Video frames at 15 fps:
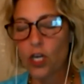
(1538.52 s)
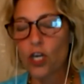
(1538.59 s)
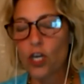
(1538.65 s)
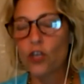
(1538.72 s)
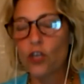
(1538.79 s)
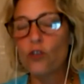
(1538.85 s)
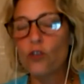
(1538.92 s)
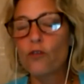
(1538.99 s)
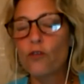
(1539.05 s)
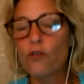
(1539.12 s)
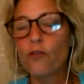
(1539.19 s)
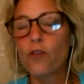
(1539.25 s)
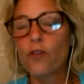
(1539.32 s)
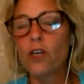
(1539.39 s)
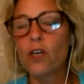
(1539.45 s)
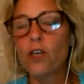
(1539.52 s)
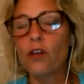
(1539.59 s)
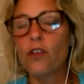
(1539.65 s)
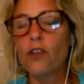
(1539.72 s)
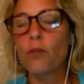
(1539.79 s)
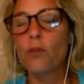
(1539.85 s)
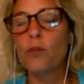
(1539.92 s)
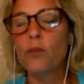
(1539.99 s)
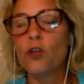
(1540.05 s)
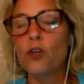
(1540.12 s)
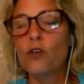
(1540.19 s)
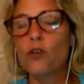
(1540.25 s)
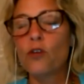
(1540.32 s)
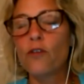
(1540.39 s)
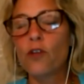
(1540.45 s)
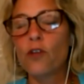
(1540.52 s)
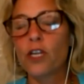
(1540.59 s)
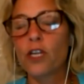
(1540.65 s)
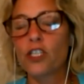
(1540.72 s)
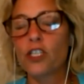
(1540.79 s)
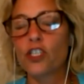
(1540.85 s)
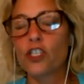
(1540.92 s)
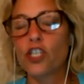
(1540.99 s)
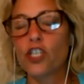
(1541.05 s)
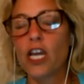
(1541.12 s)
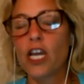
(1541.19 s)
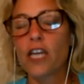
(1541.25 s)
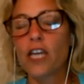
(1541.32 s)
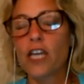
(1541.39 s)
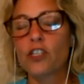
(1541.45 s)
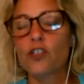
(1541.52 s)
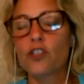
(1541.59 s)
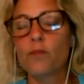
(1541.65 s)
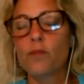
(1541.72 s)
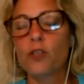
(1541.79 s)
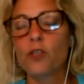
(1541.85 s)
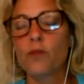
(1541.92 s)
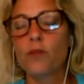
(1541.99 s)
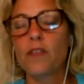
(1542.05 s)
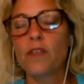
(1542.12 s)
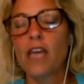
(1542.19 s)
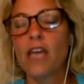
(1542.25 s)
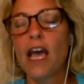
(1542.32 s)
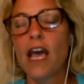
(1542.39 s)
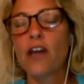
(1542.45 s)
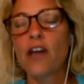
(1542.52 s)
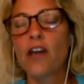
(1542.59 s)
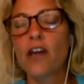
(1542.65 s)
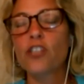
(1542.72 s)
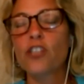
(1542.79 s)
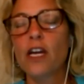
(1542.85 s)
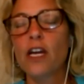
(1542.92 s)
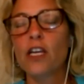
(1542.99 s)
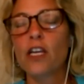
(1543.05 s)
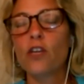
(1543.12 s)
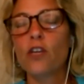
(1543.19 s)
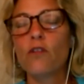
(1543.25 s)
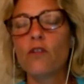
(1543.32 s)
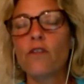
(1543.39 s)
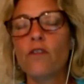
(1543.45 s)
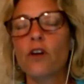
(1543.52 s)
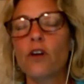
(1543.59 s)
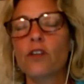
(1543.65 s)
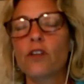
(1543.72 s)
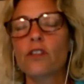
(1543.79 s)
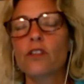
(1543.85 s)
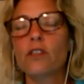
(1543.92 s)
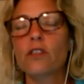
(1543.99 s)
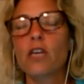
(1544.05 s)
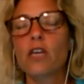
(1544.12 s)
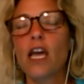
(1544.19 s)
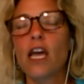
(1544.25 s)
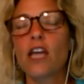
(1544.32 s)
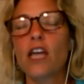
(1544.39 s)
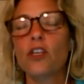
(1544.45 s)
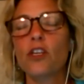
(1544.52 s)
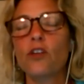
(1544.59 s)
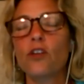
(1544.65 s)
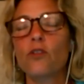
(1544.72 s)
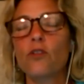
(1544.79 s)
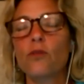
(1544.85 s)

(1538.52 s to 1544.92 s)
You feel the beautiful exchange between the energetic universe and you.